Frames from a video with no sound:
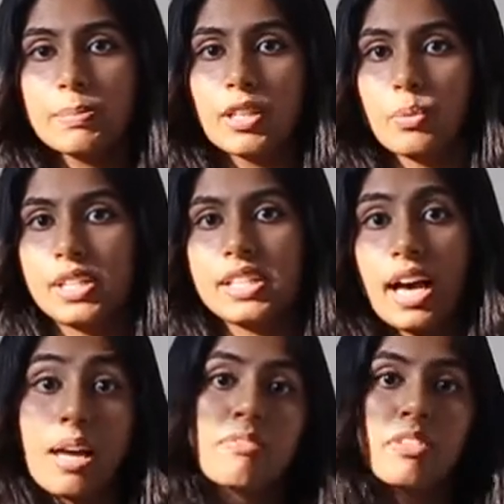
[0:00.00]
but the ones that
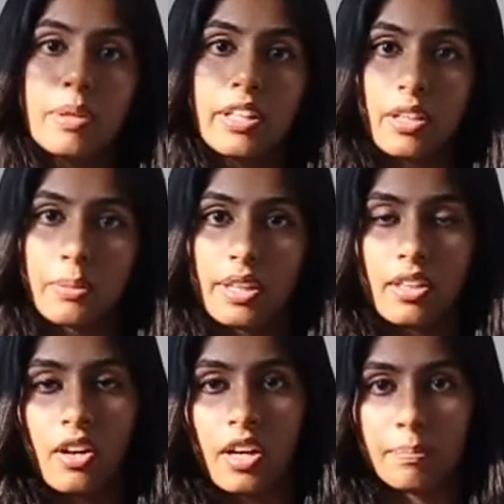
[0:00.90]
I'm familiar with
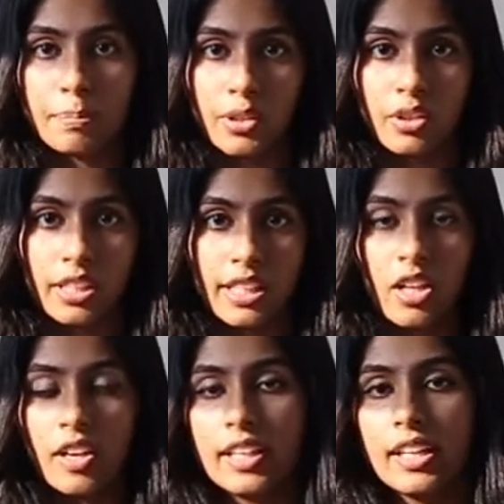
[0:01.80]
are pure
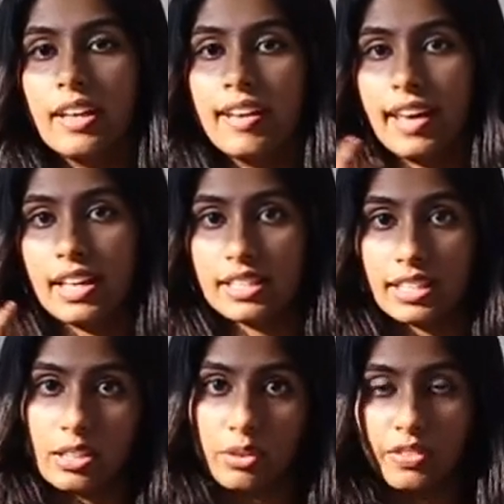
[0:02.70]
econ and
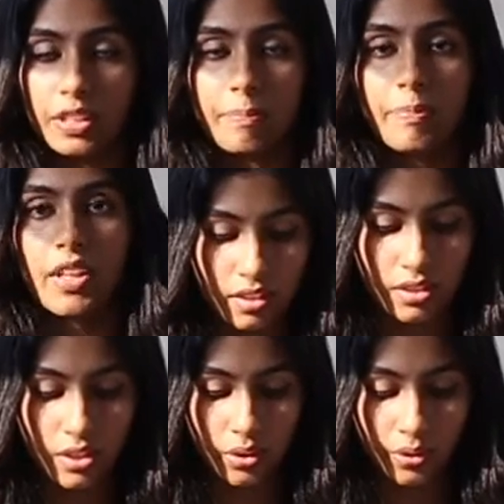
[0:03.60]
ecofin.
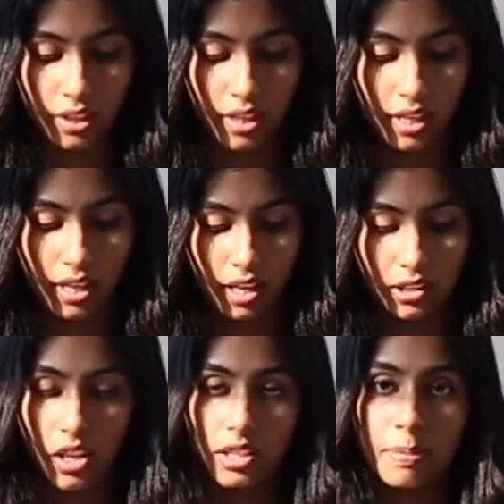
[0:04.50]
So a
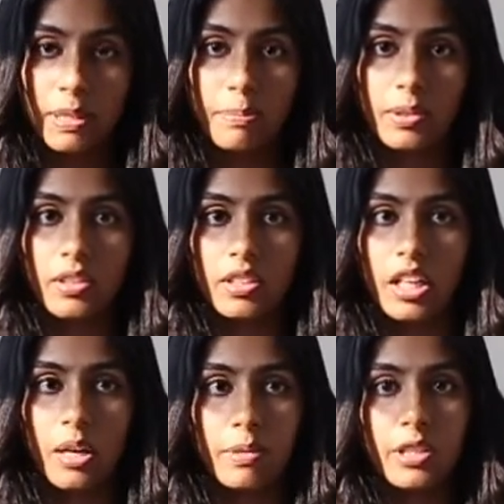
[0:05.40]
lot of people
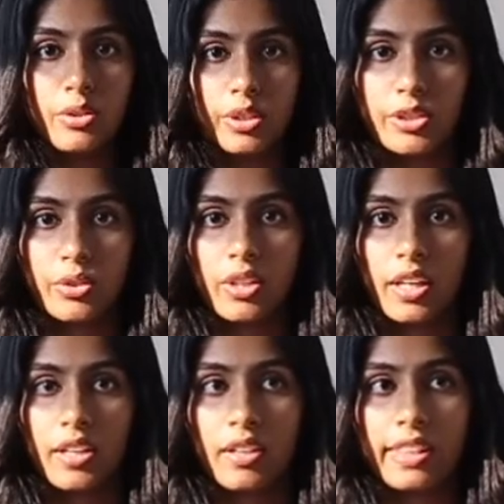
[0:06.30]
come into
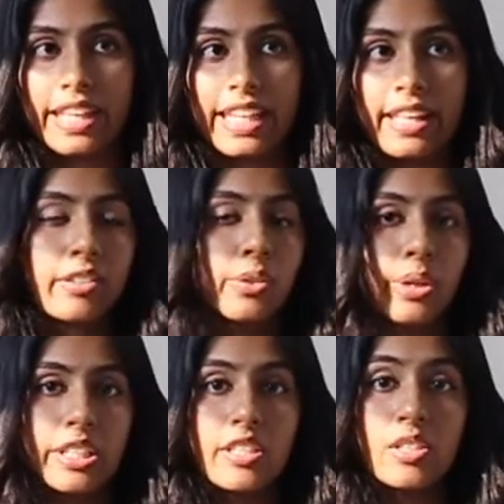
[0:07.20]
Ashoka thinking they're
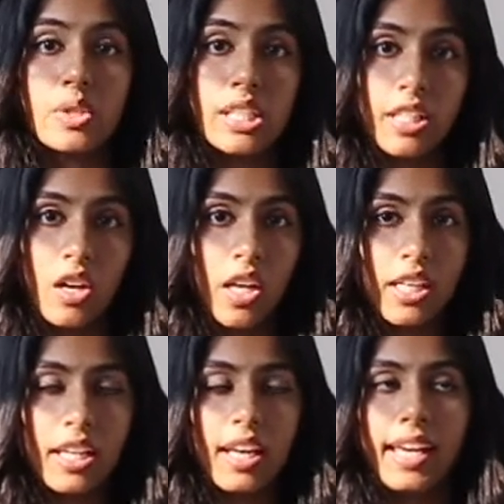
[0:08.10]
going to do econ,
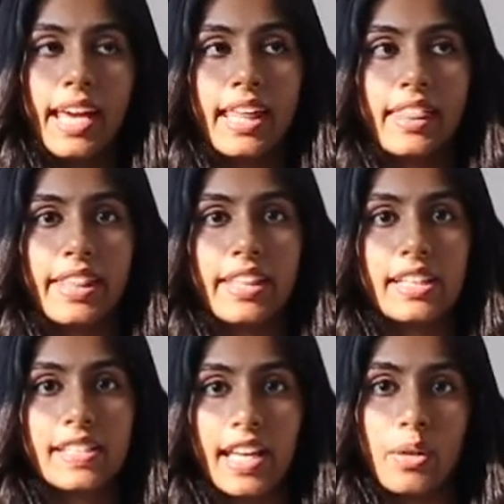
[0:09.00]
and then they
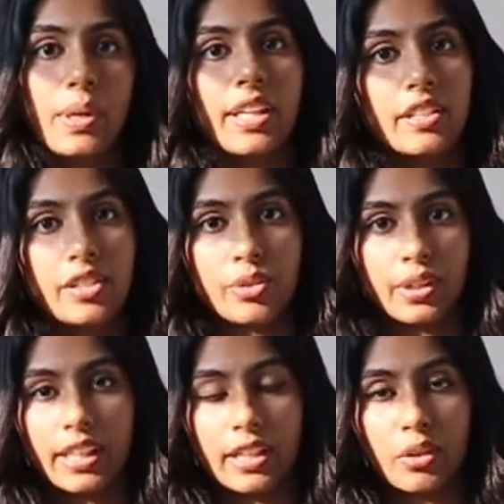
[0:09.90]
segue into
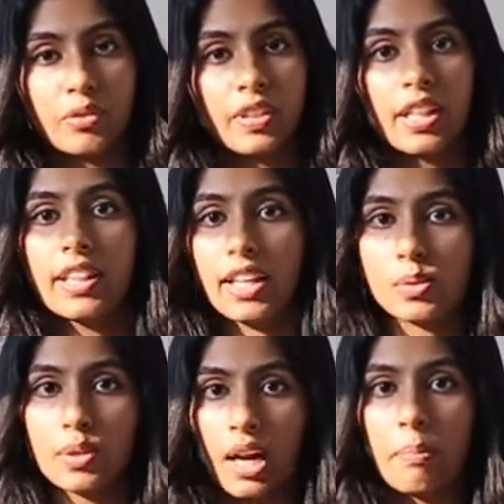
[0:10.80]
doing ecofin, and
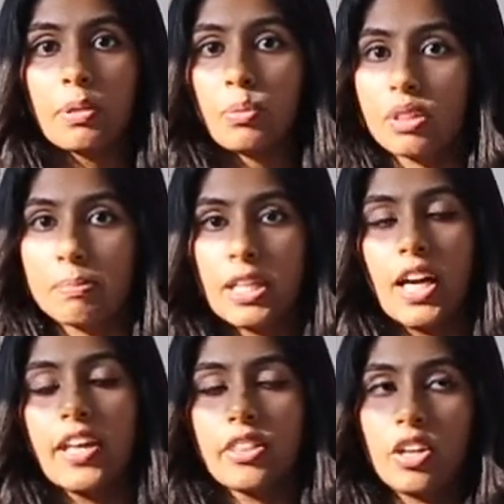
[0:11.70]
that's what happened with me.
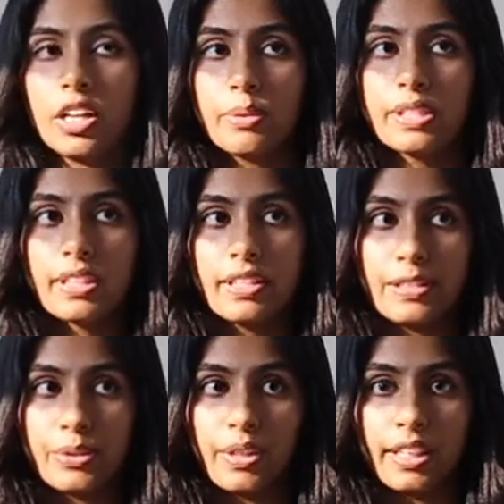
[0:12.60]
I thought I was going to
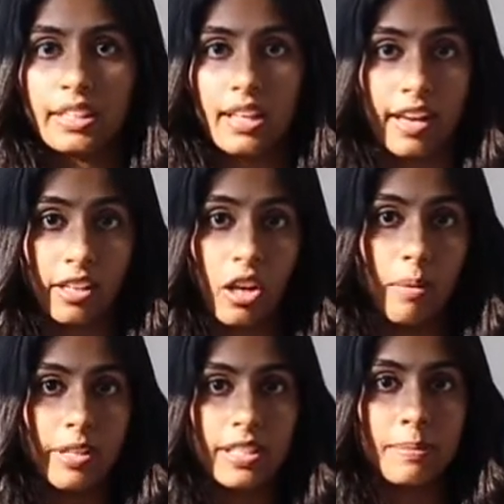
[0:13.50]
do an
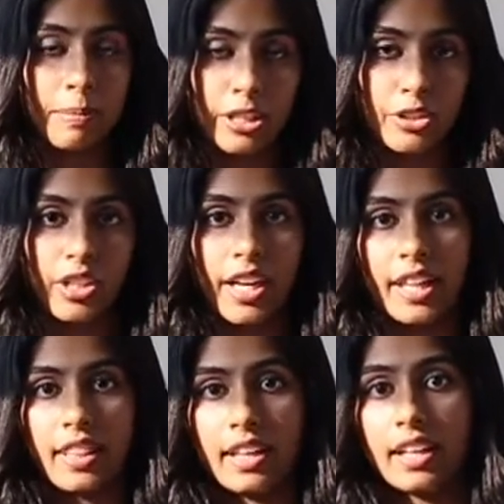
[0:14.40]
economics major
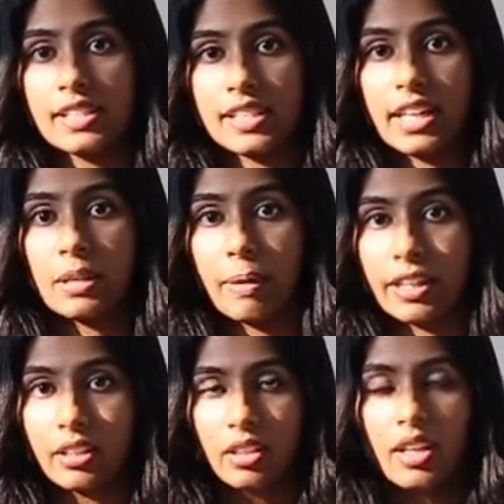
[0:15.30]
and then a psych
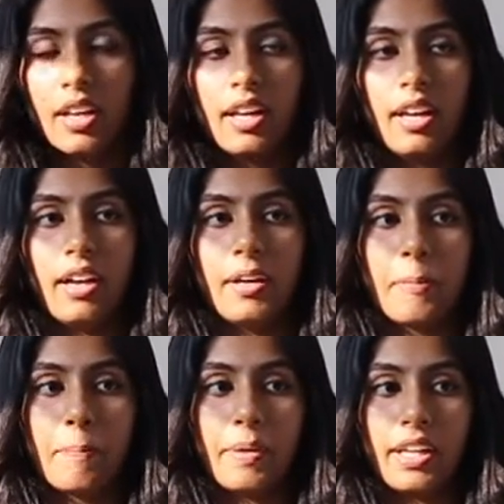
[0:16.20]
minor,
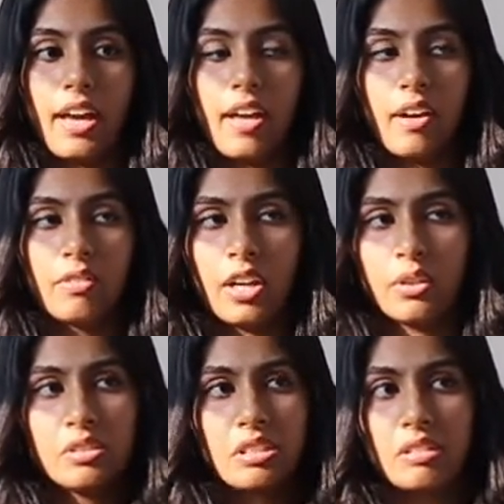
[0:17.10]
but
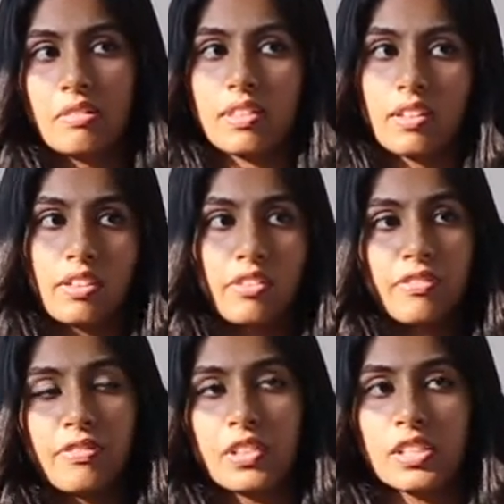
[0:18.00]
around the
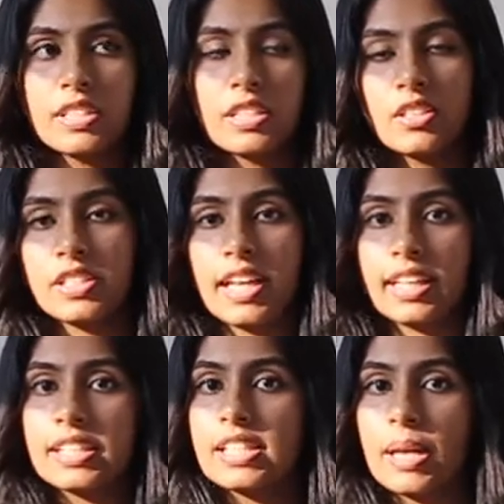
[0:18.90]
first year,
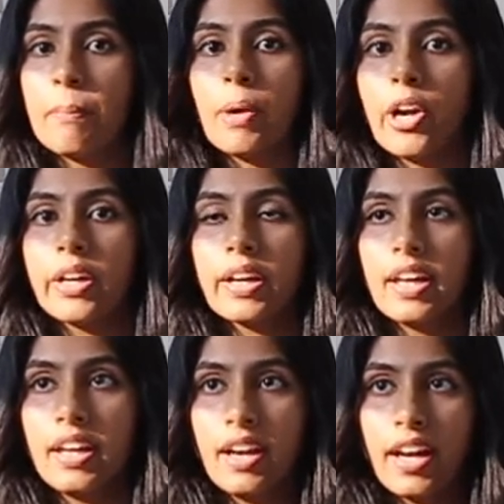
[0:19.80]
second sem mark,
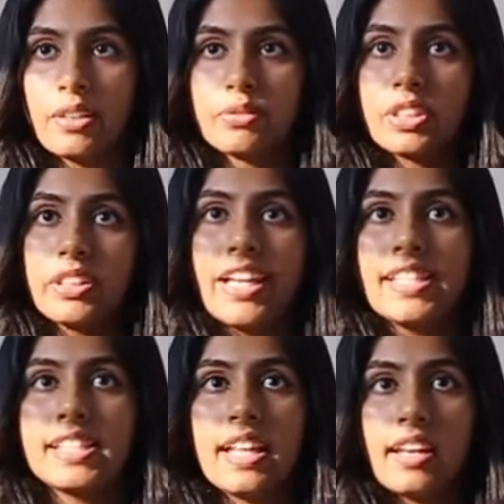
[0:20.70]
I
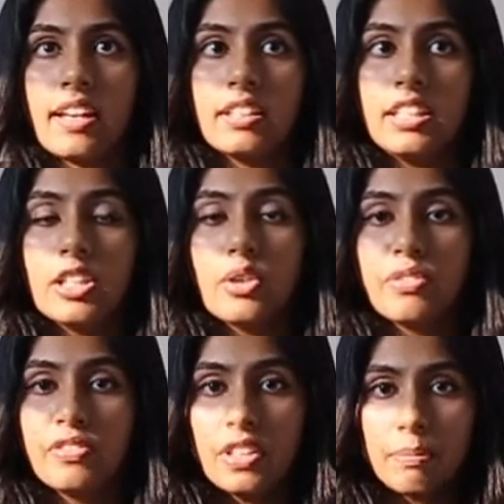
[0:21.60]
realized that an
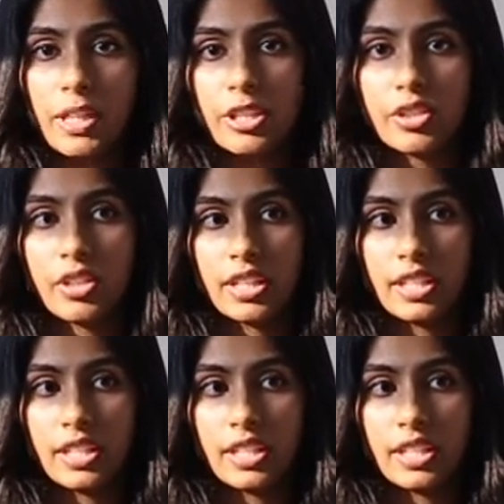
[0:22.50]
ecofin major